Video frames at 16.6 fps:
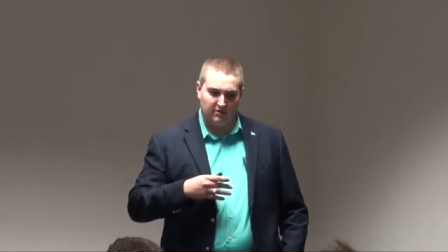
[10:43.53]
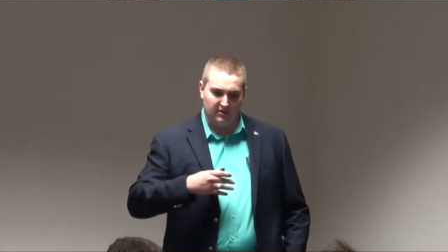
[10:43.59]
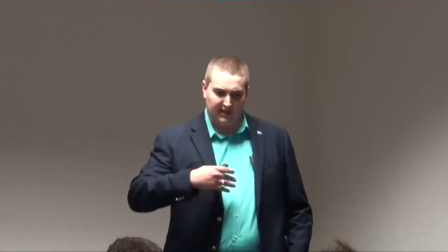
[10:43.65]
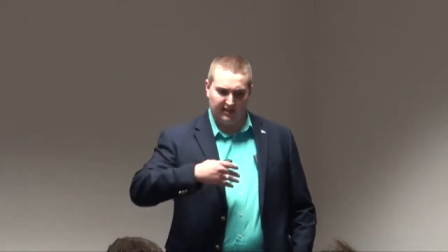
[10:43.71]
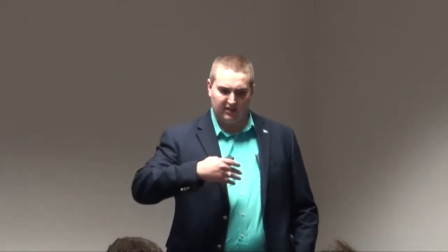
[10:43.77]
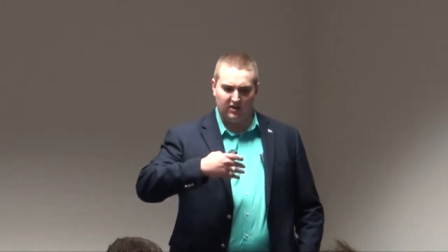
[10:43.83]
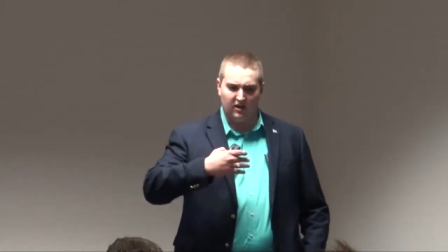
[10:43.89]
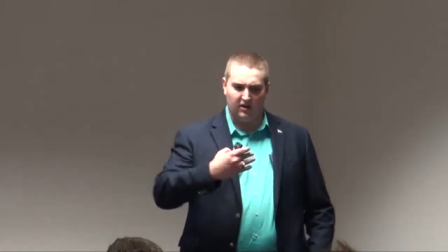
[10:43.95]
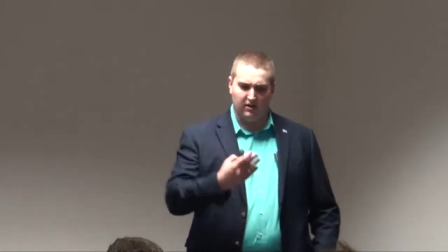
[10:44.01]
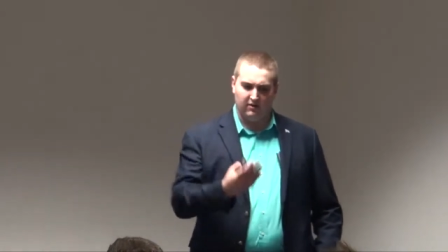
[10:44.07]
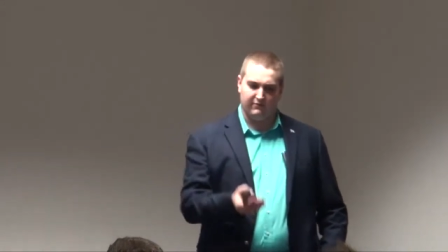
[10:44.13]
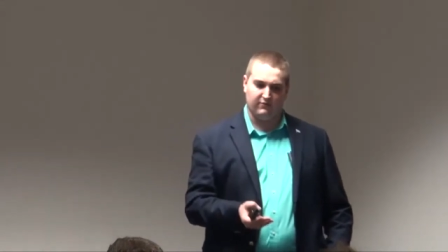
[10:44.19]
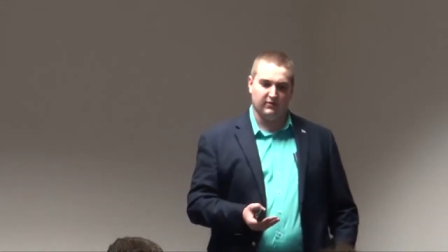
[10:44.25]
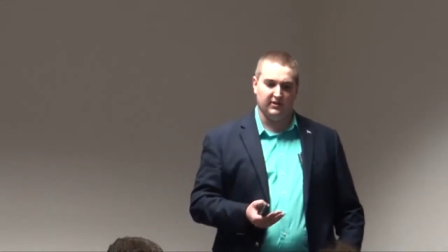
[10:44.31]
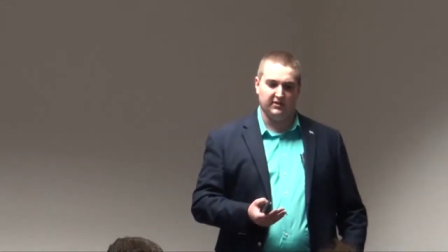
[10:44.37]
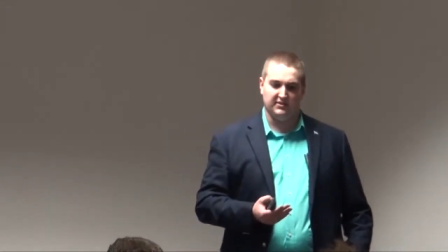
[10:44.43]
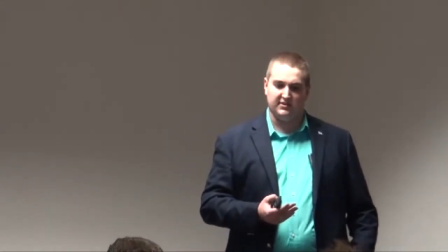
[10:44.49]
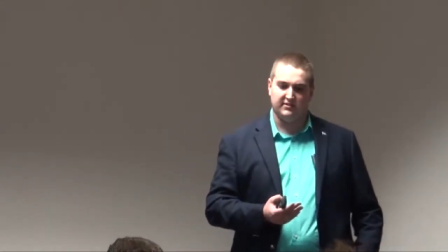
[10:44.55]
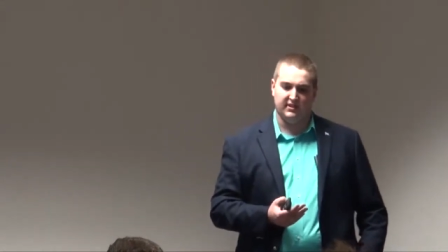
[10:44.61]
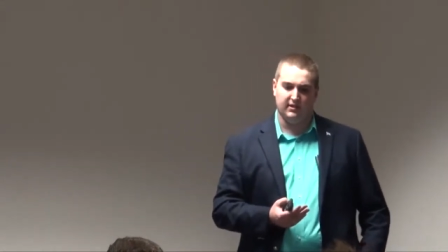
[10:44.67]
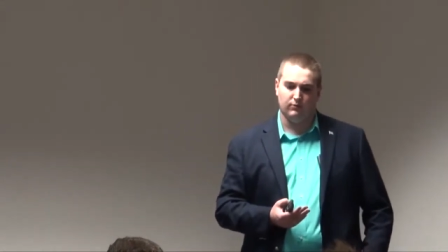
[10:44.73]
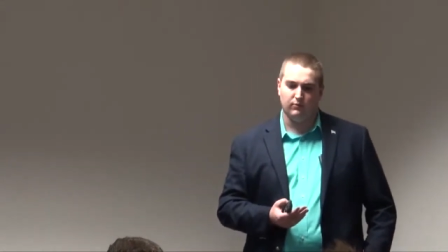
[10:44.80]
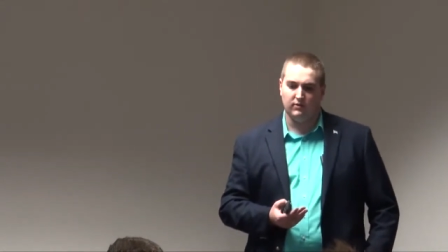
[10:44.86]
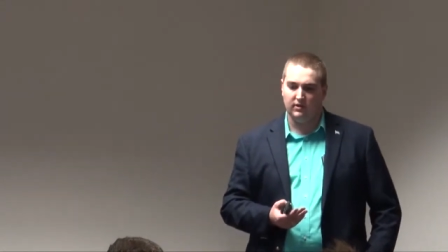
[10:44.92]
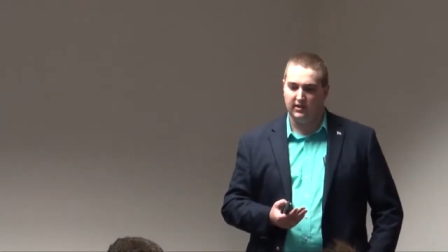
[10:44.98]
like conference
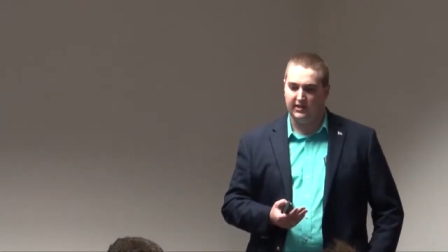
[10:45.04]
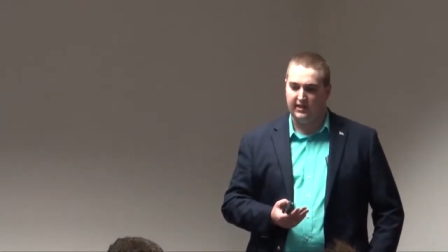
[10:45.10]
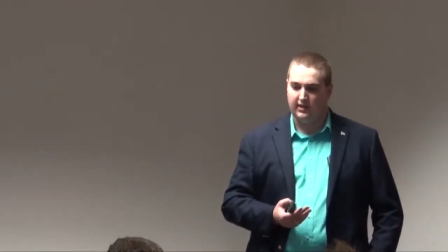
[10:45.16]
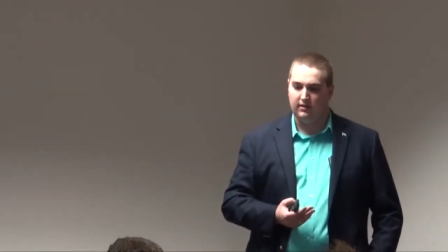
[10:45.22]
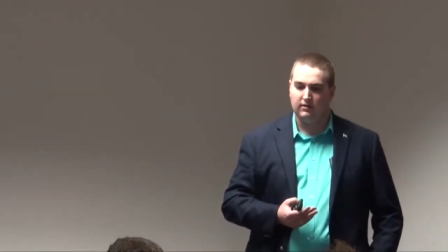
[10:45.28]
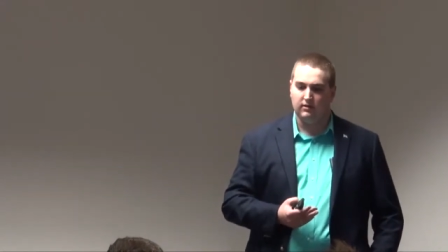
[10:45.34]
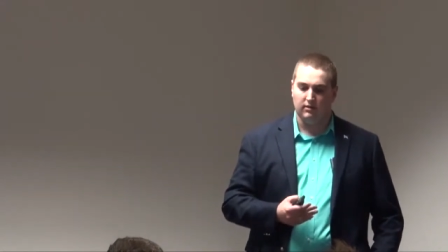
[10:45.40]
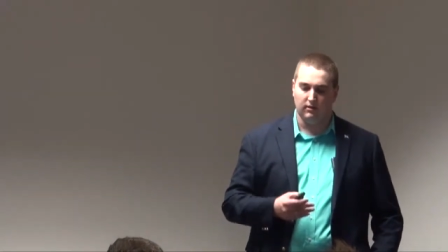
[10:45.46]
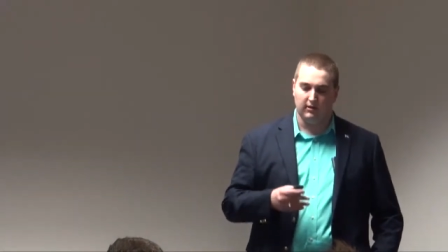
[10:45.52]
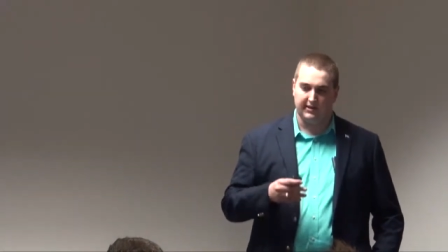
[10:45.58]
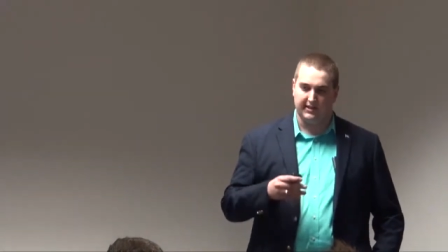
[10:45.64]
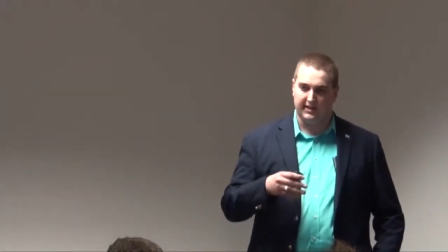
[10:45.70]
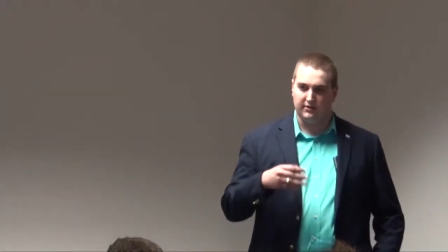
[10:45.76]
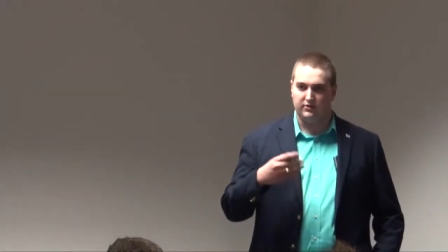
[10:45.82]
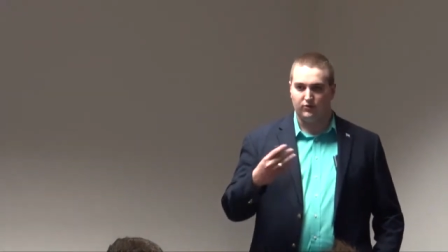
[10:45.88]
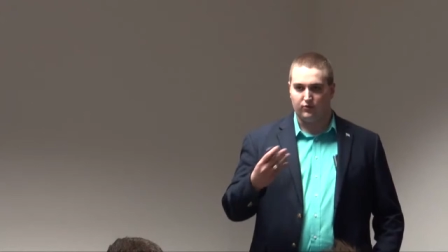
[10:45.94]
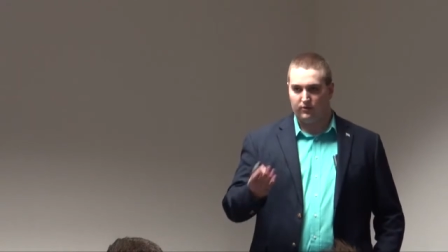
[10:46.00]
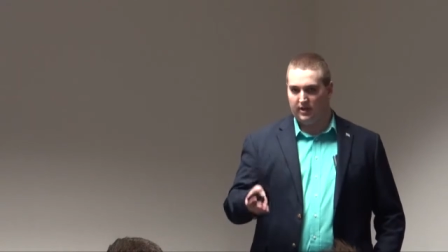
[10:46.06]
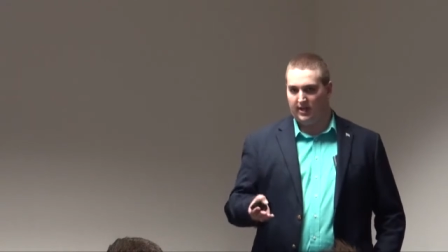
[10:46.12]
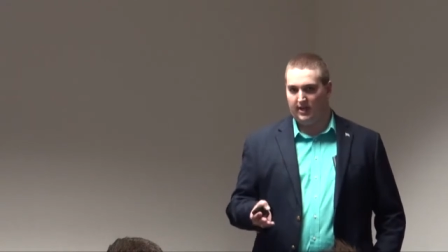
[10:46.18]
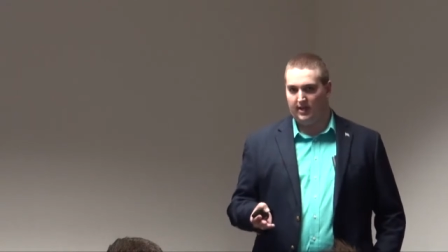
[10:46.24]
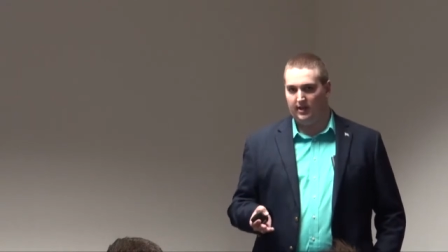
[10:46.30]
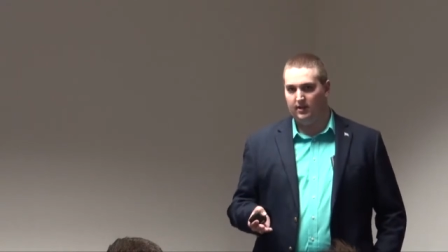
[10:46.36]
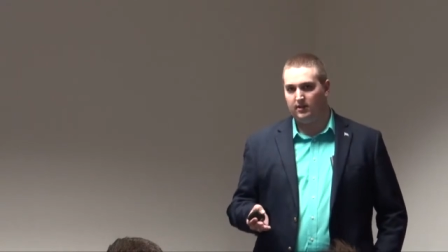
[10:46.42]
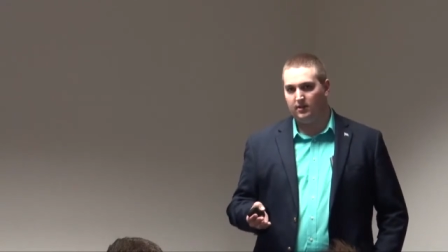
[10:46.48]
that really looked at
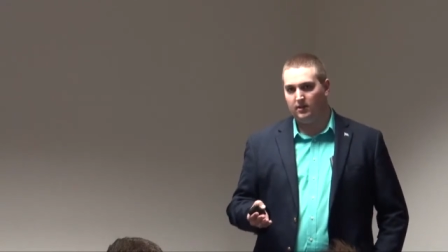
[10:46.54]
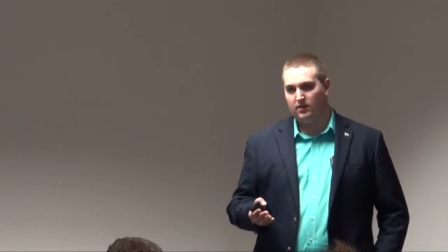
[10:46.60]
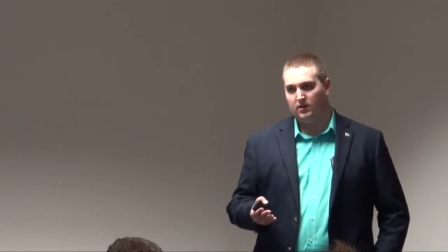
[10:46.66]
trade